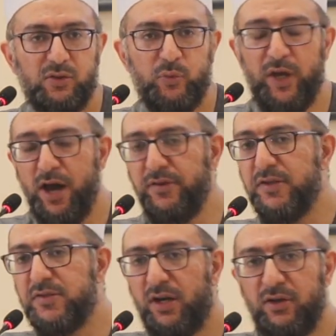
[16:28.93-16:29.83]
where
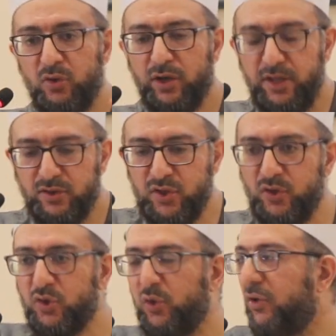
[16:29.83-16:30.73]
others are not in
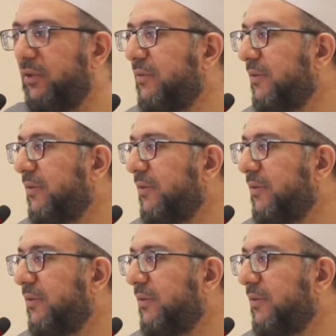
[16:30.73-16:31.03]
control.